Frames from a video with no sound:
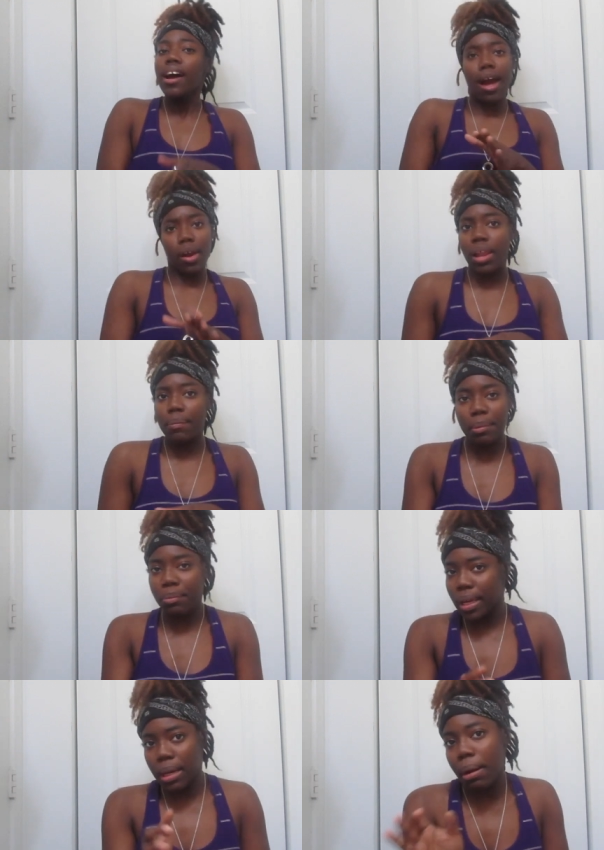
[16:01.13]
I don't like people
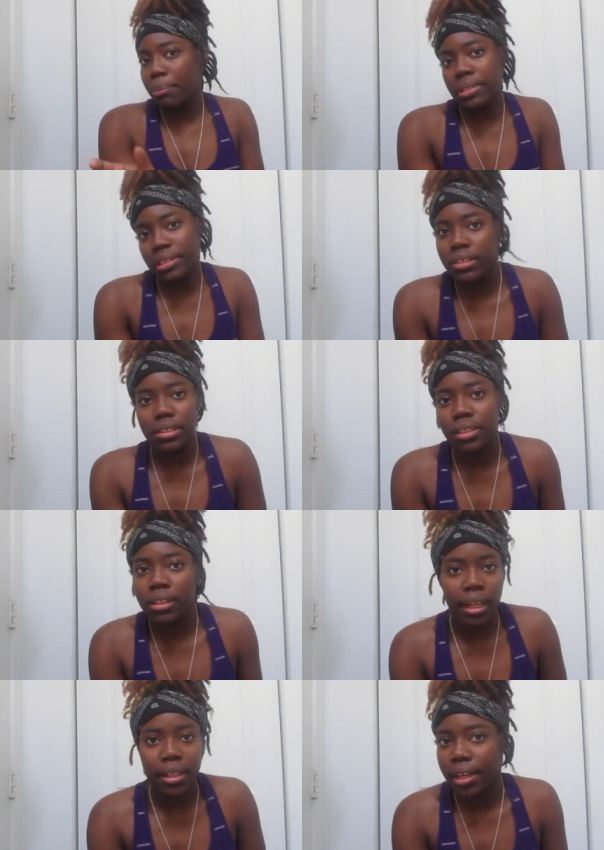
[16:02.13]
being in my business
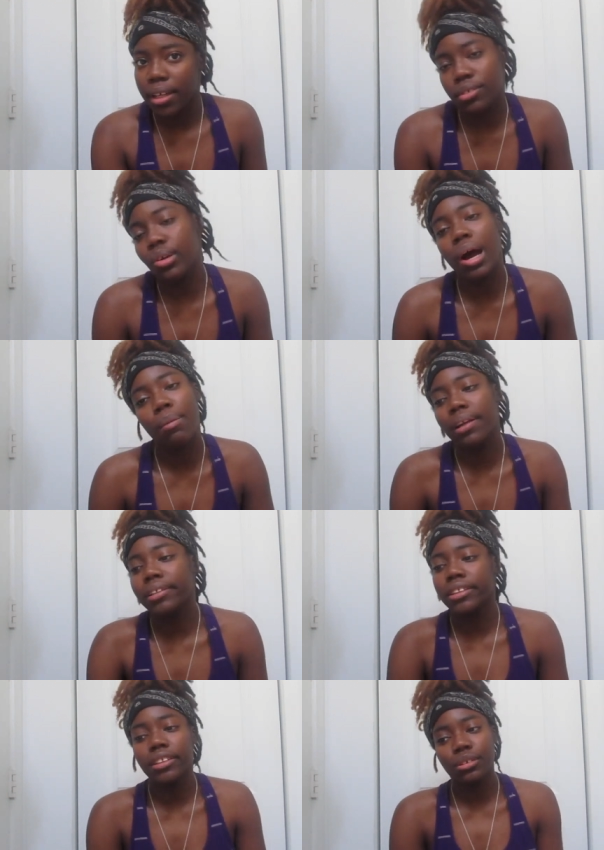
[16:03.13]
either like that. So i
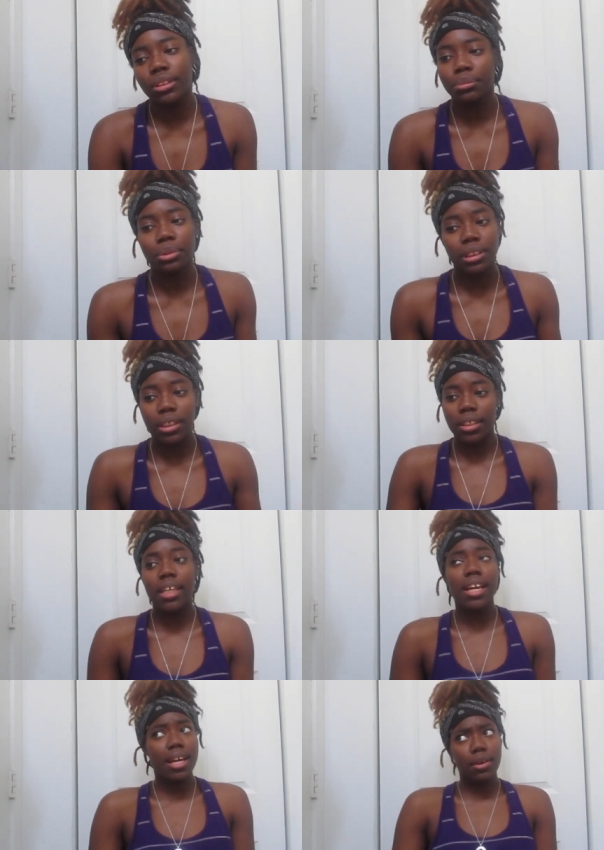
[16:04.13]
rather just, you know what I'm saying?
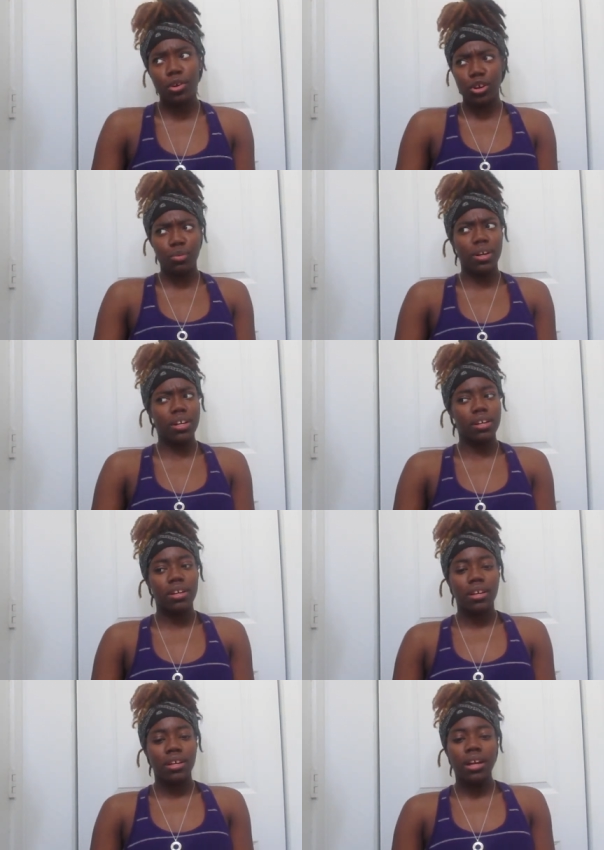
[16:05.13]
Yeah, I go to work.
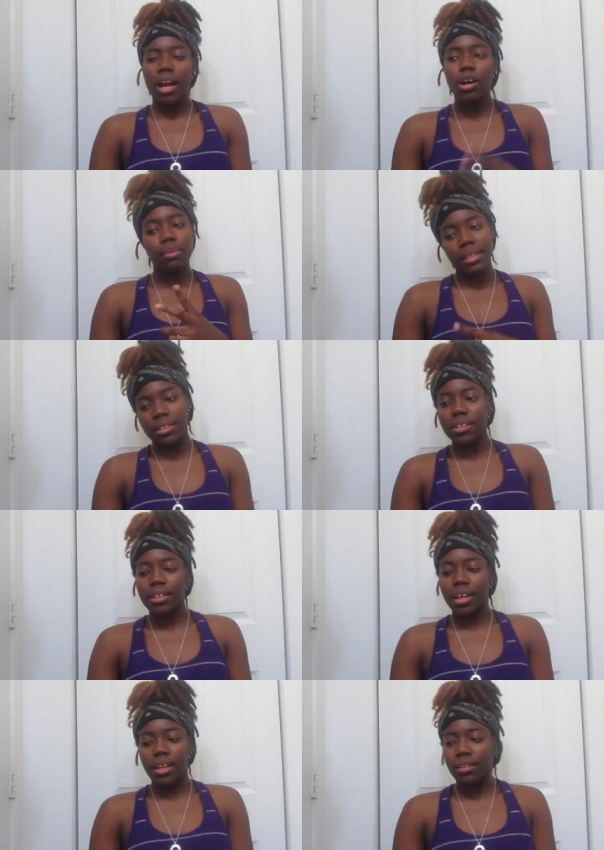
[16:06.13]
I go back
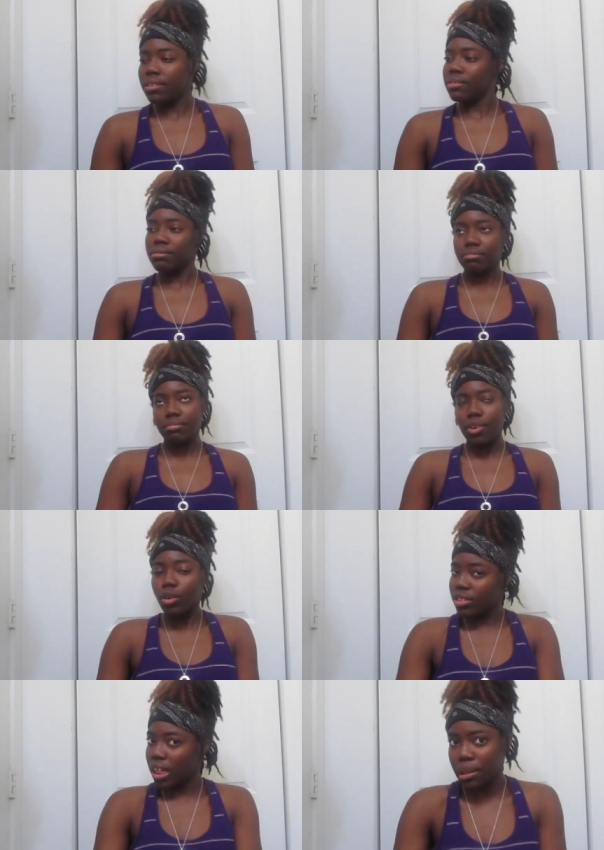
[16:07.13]
Sunday, you know?
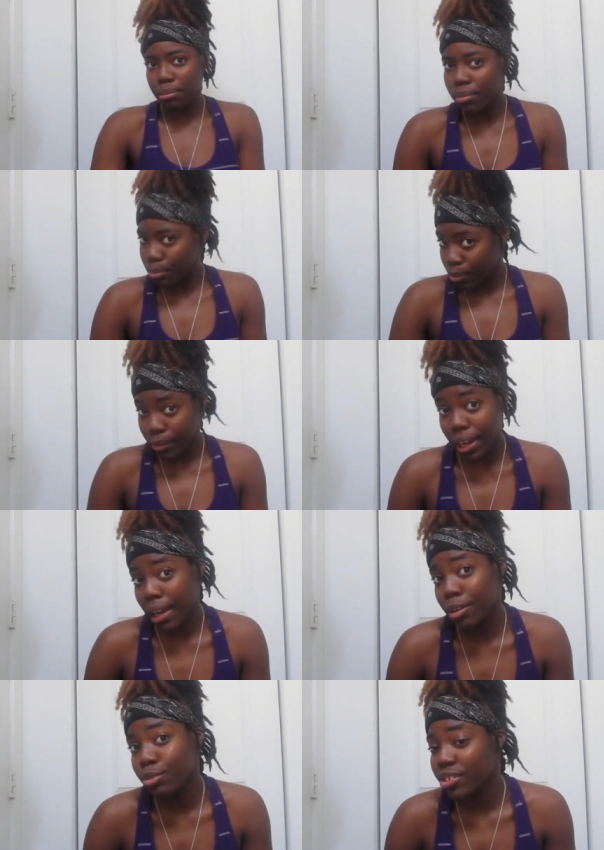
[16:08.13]
Whole time.
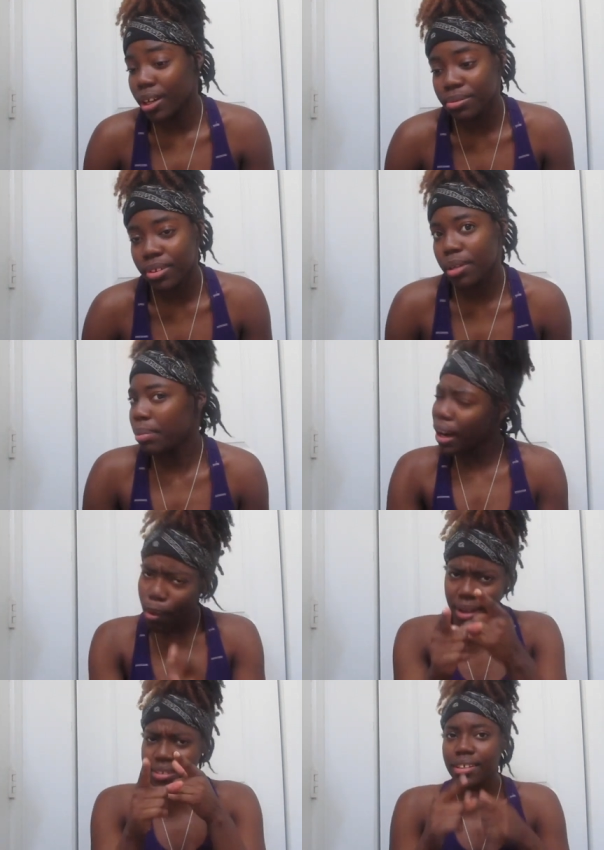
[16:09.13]
Got a new job Sunday. But I go
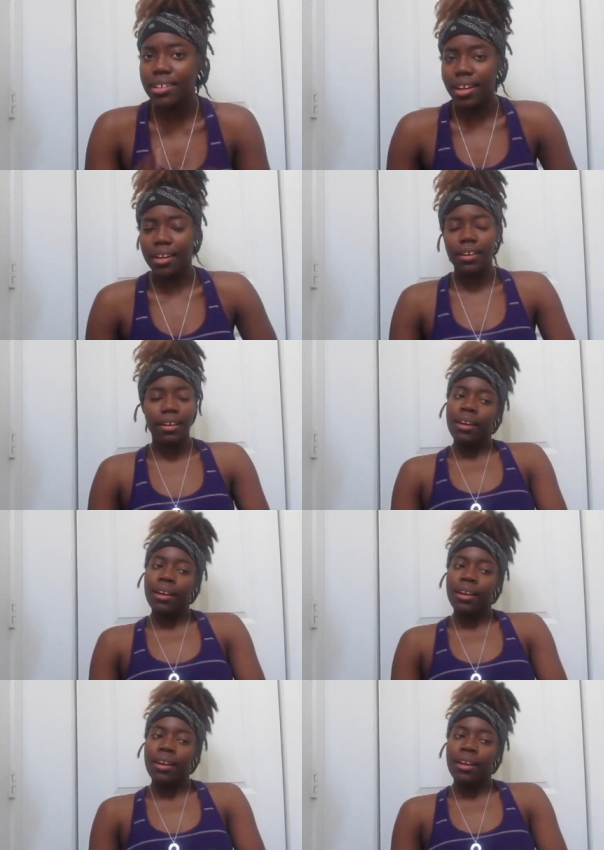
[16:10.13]
back Sunday.